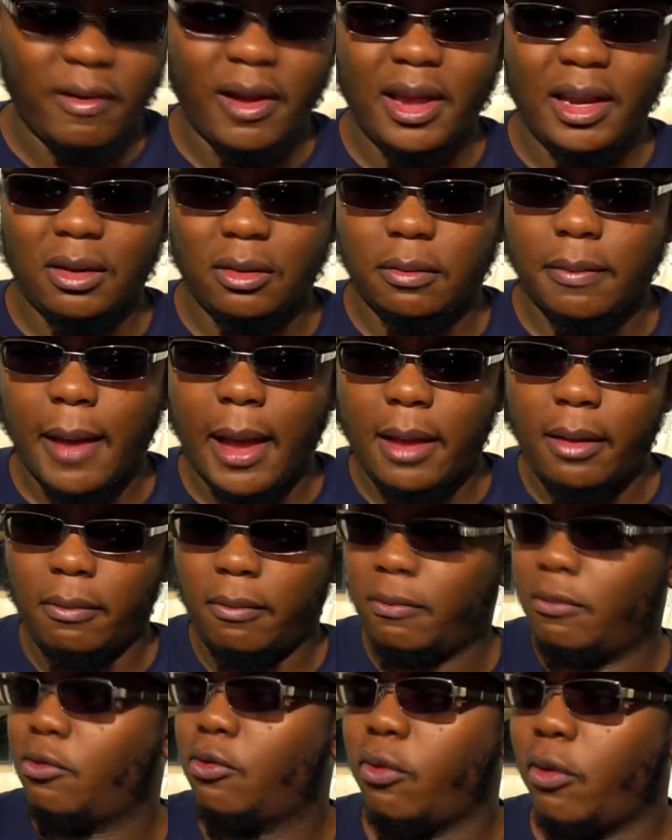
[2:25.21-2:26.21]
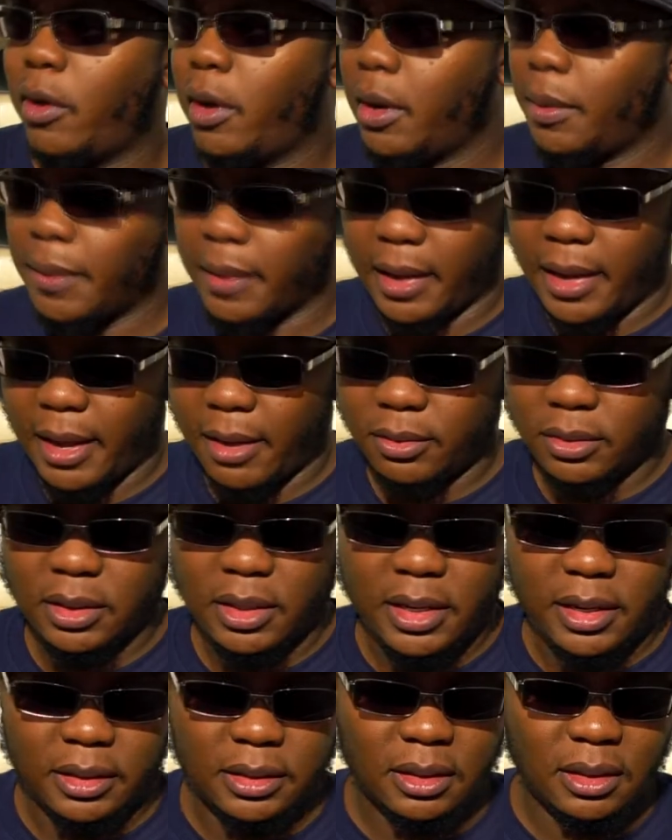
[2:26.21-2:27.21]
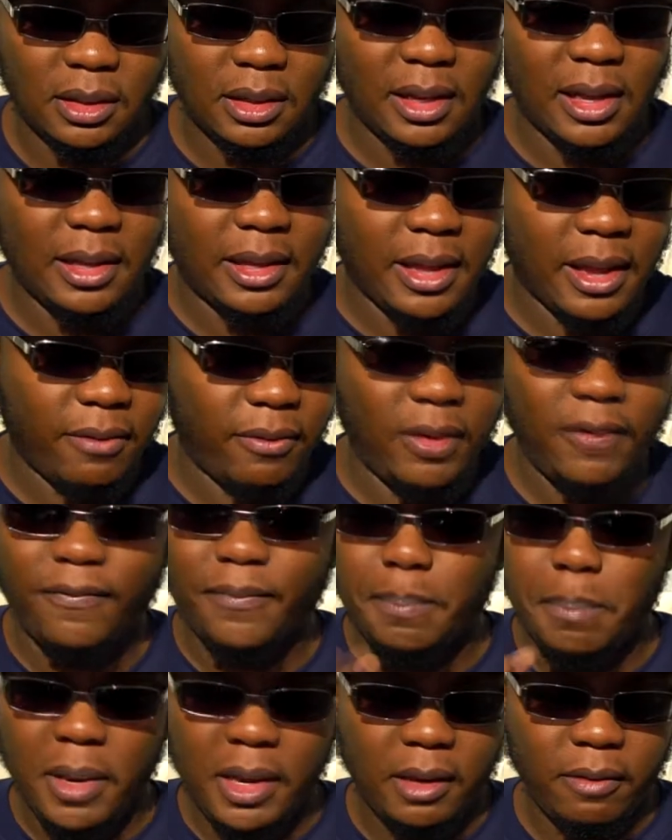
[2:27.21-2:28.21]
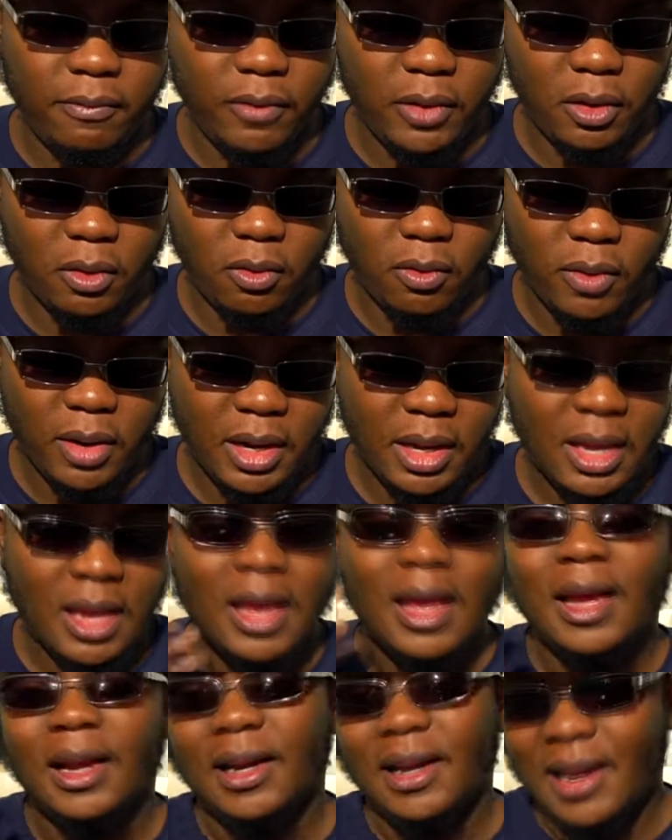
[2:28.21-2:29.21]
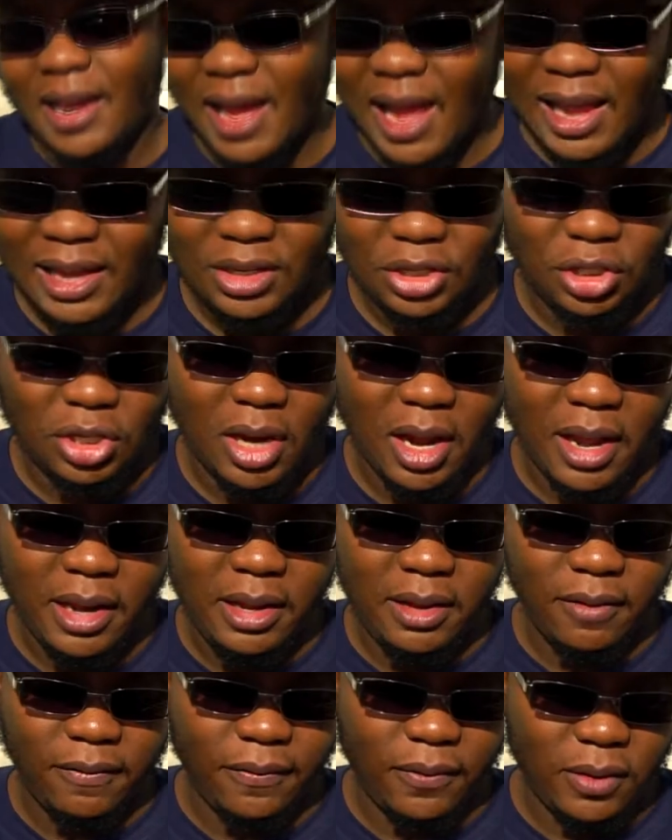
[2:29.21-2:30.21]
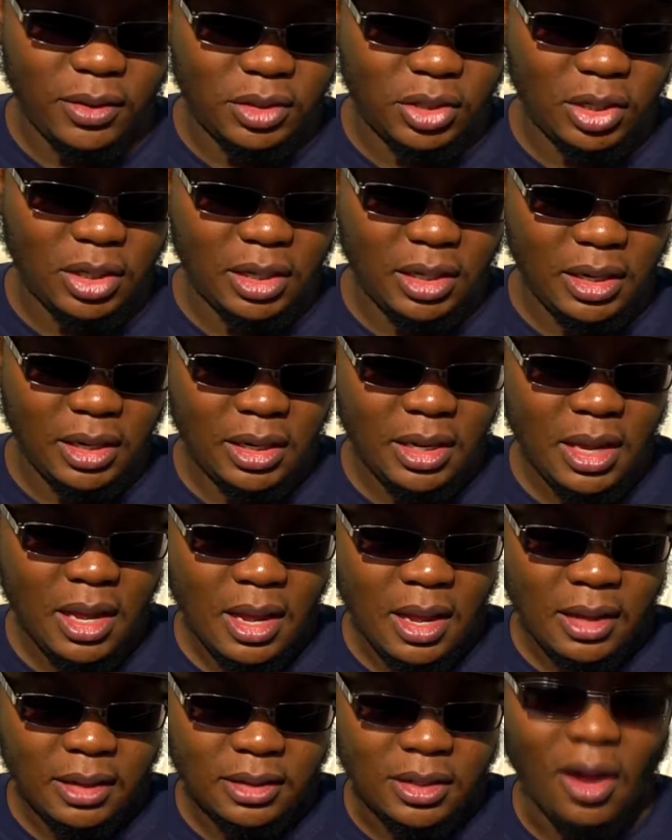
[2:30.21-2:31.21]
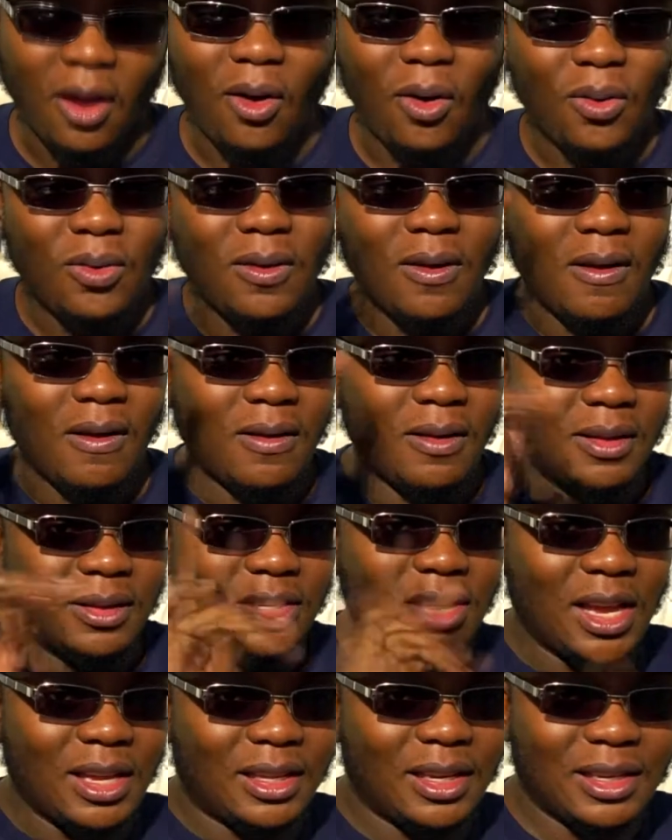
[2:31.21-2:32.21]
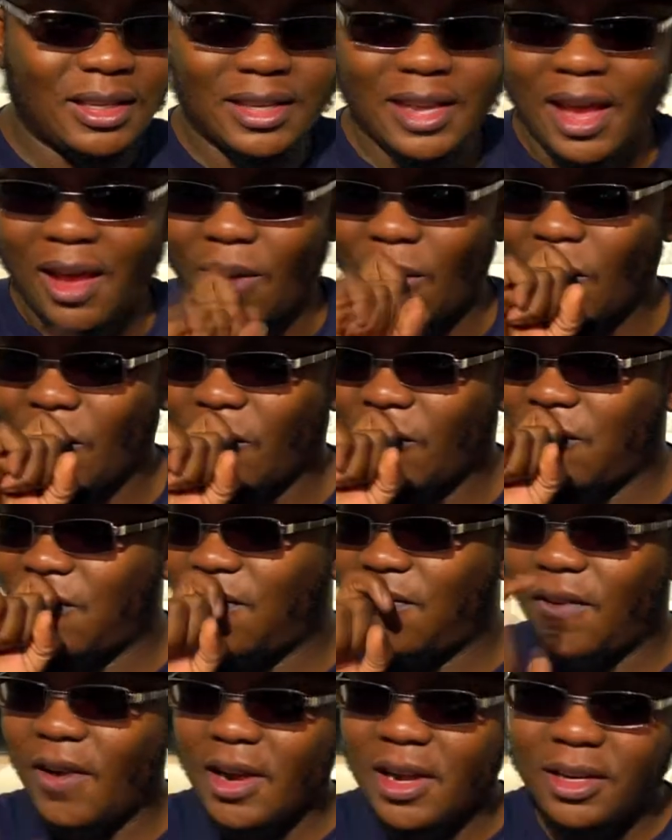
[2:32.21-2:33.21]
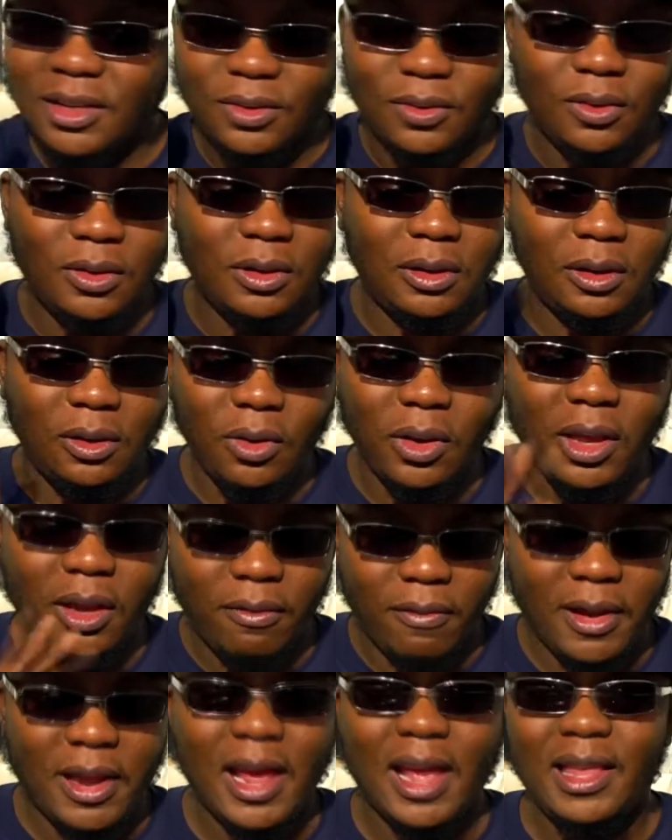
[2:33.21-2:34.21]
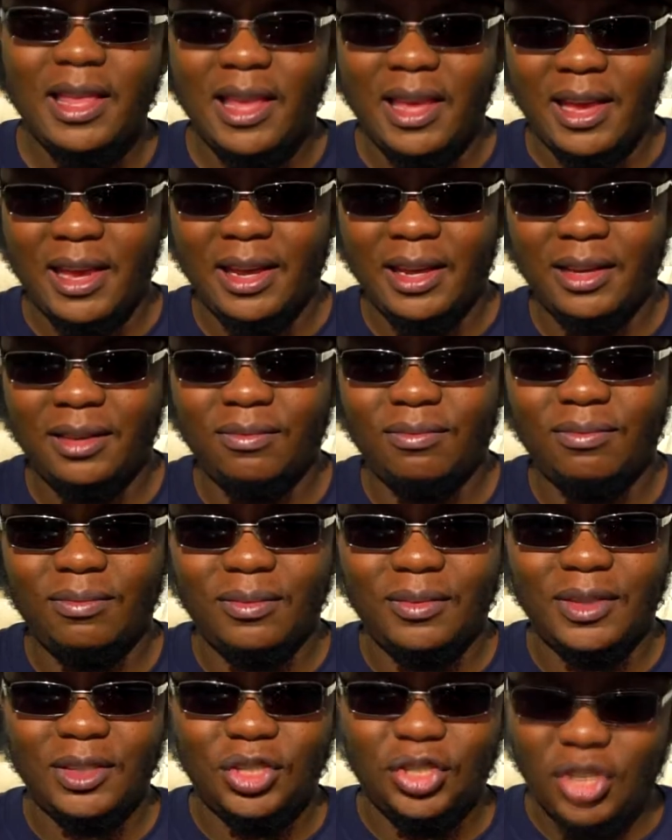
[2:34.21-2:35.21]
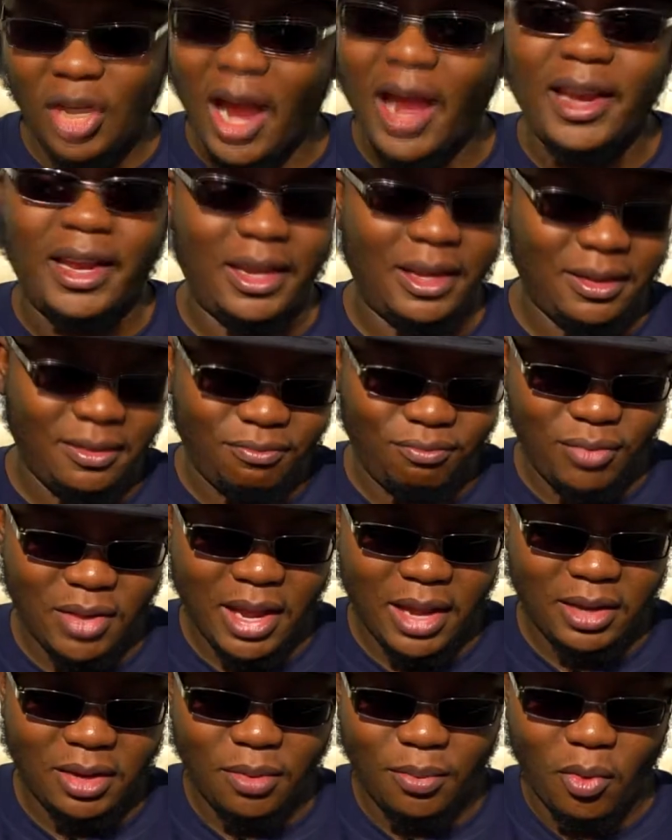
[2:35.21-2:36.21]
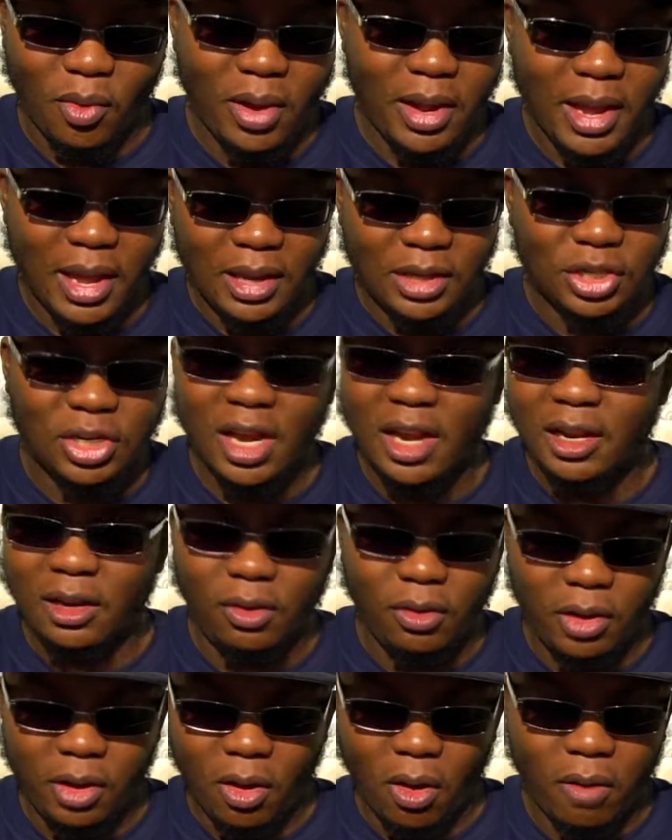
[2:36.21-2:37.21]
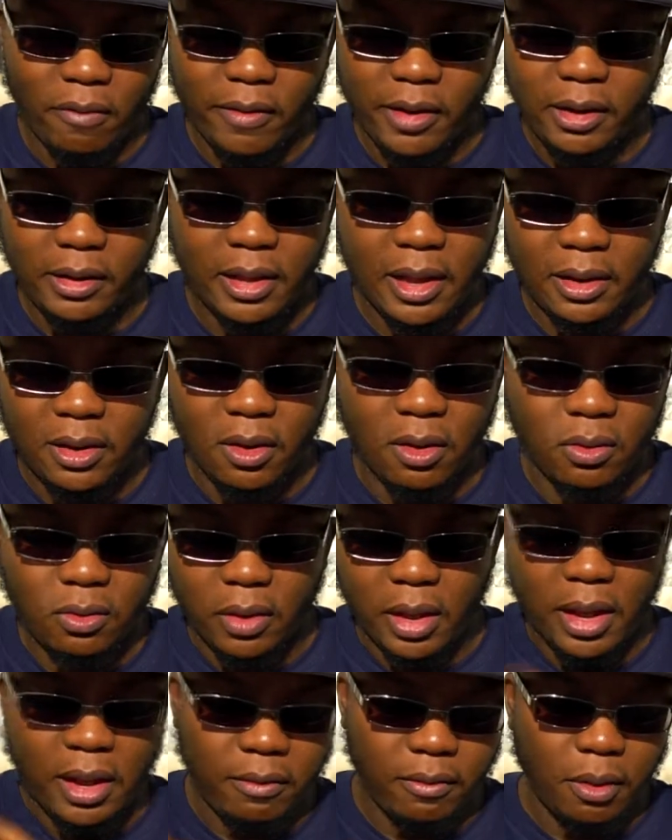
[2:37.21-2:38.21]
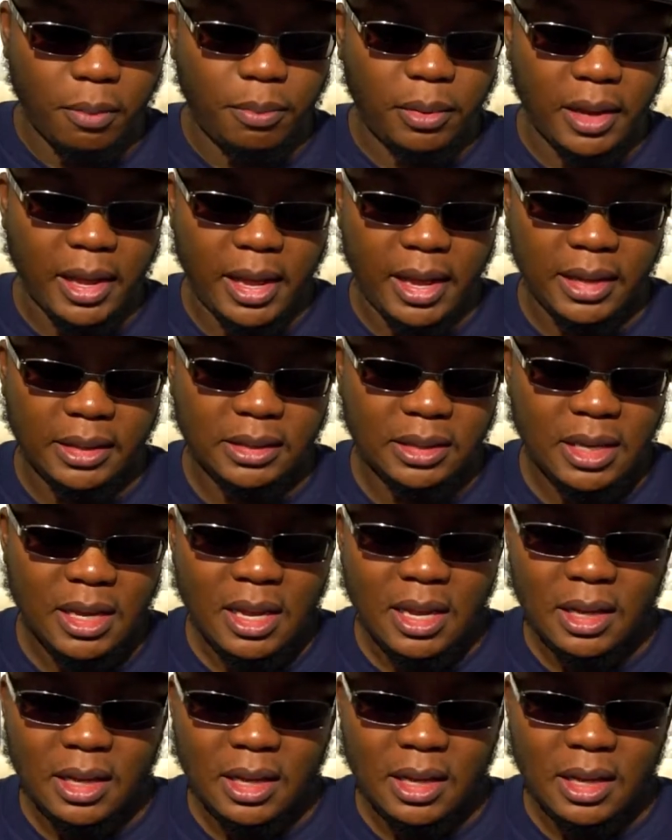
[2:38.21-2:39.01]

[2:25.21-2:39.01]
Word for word: raid. There was like twelve accounts in there, something like that. We beat it real quick. Not shiny, unfortunately. So check this out. First Lugia raid I did, shiny. Yeah, your boy got a shiny Lugia already, that no arrow blast.